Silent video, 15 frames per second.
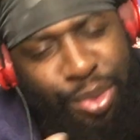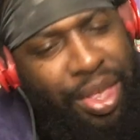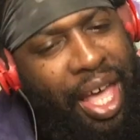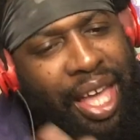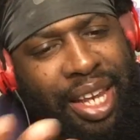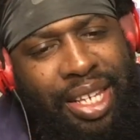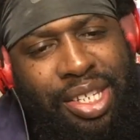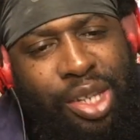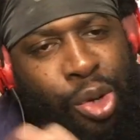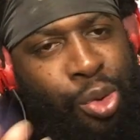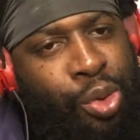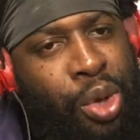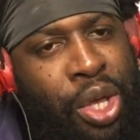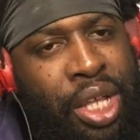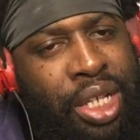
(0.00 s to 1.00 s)
that is
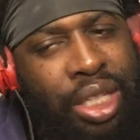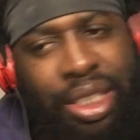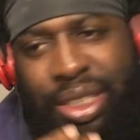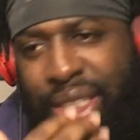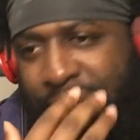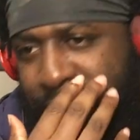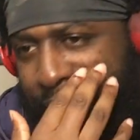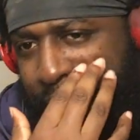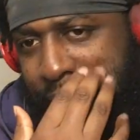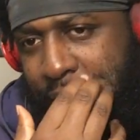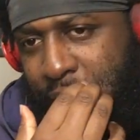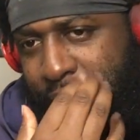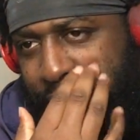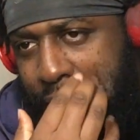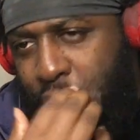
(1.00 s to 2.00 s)
so is it's,
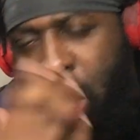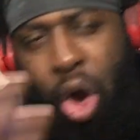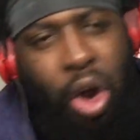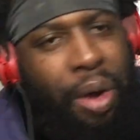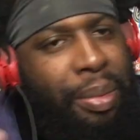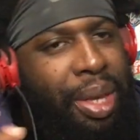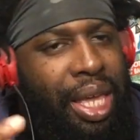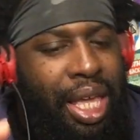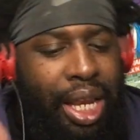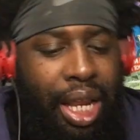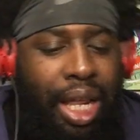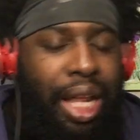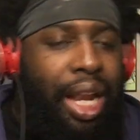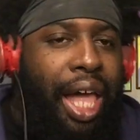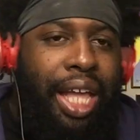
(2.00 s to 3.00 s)
it's charming, and
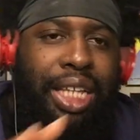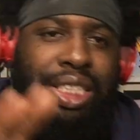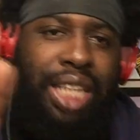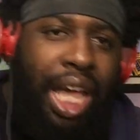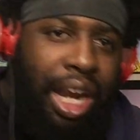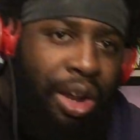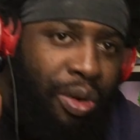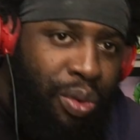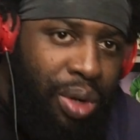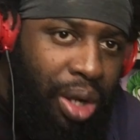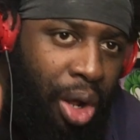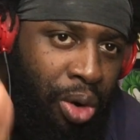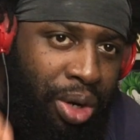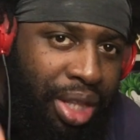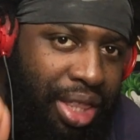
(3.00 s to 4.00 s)
uh, like it's not
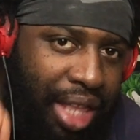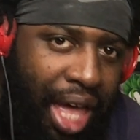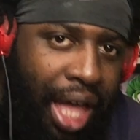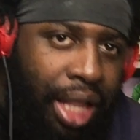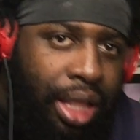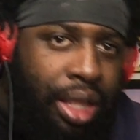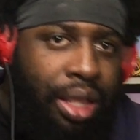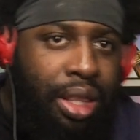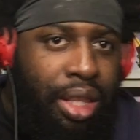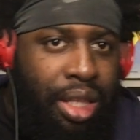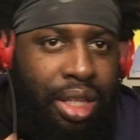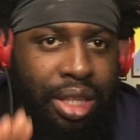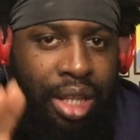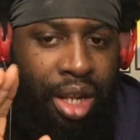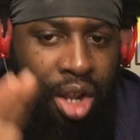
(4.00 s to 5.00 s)
only that
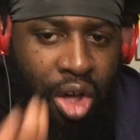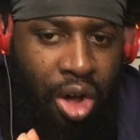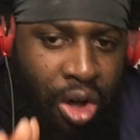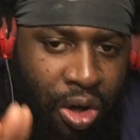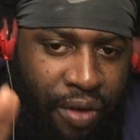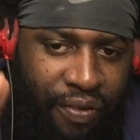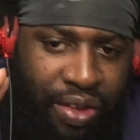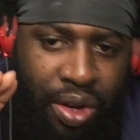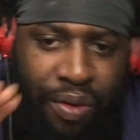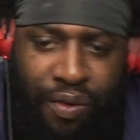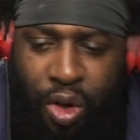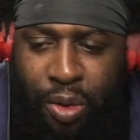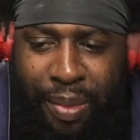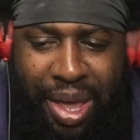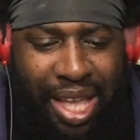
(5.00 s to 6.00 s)
the, the love and the
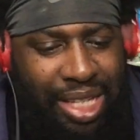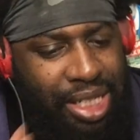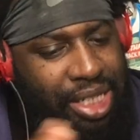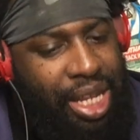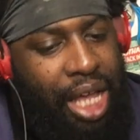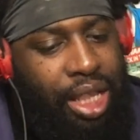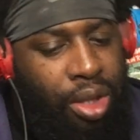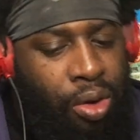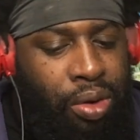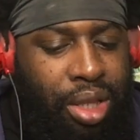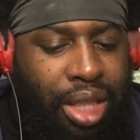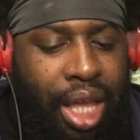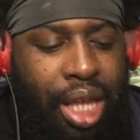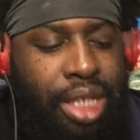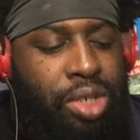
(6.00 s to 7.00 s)
romance is not the only
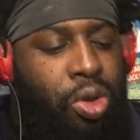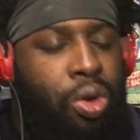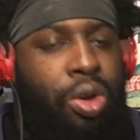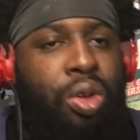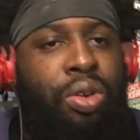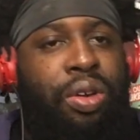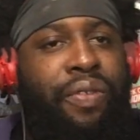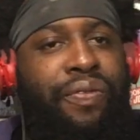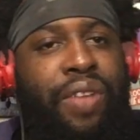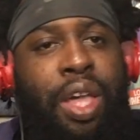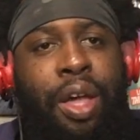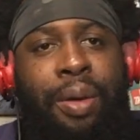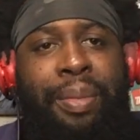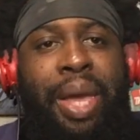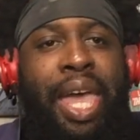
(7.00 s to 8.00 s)
thing that's going on in the
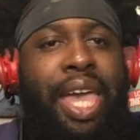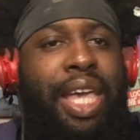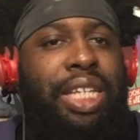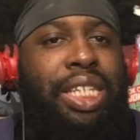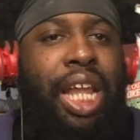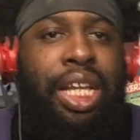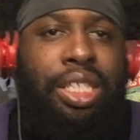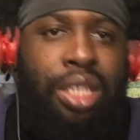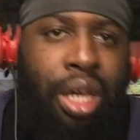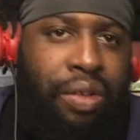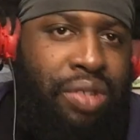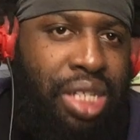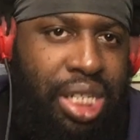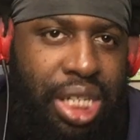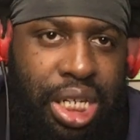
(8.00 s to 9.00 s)
film. It's like
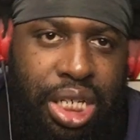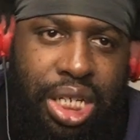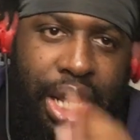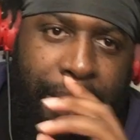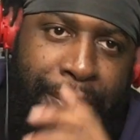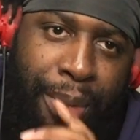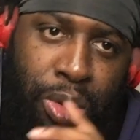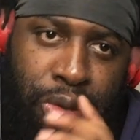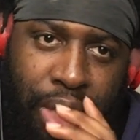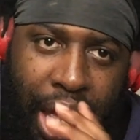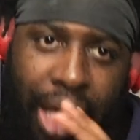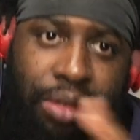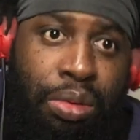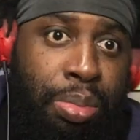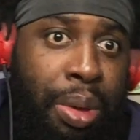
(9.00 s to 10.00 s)
tough decisions that both
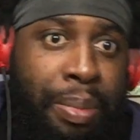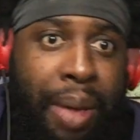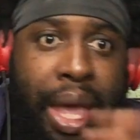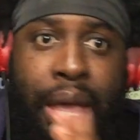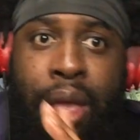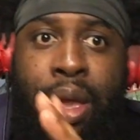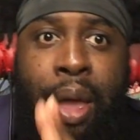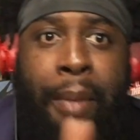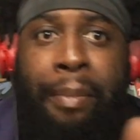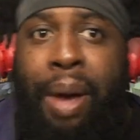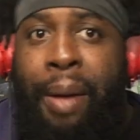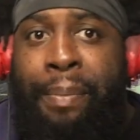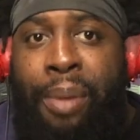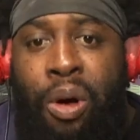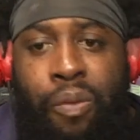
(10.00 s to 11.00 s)
have to be made
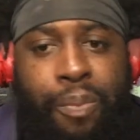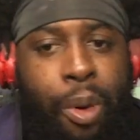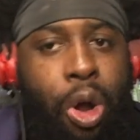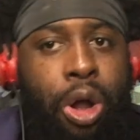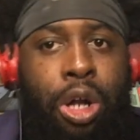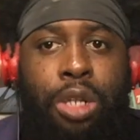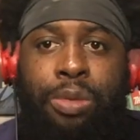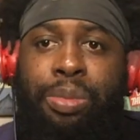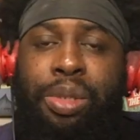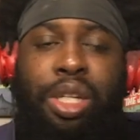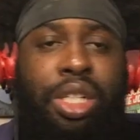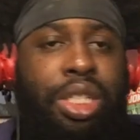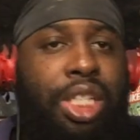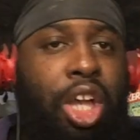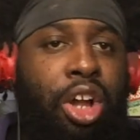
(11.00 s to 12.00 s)
by both parties
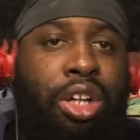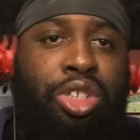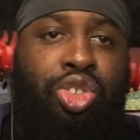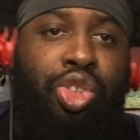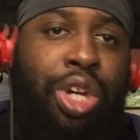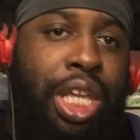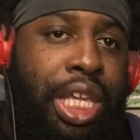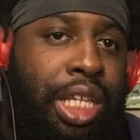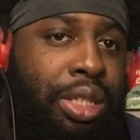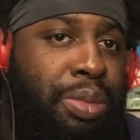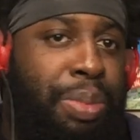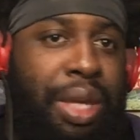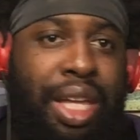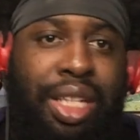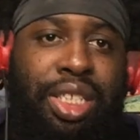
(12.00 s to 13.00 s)
because there are dreams
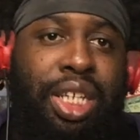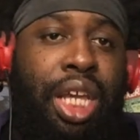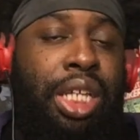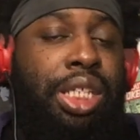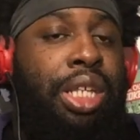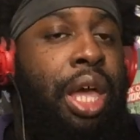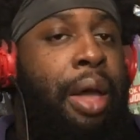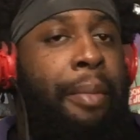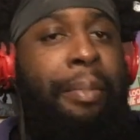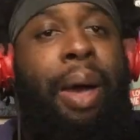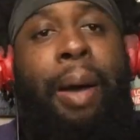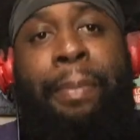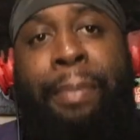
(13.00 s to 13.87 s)
being chased by